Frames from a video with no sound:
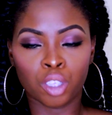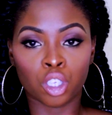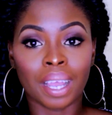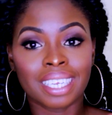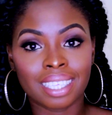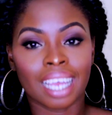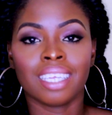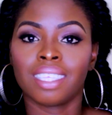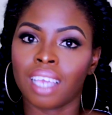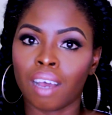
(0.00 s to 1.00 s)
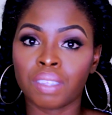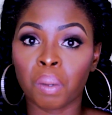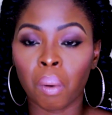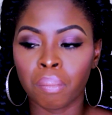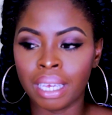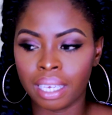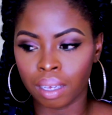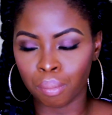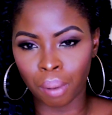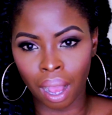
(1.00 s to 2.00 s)
so I decided to have someone make
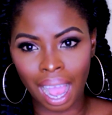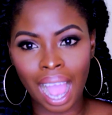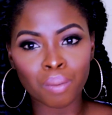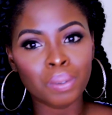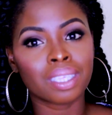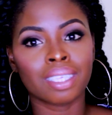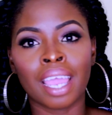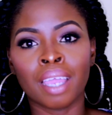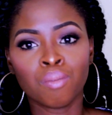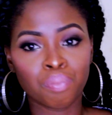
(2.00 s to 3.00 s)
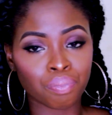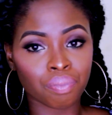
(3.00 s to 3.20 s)
it. But I would say